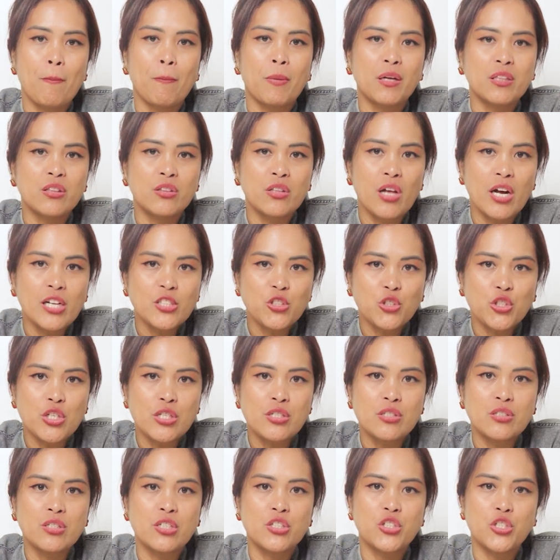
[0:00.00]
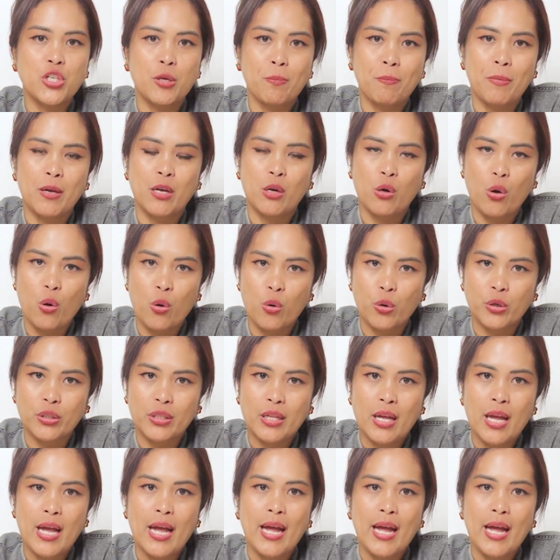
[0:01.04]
But not just the shipping code.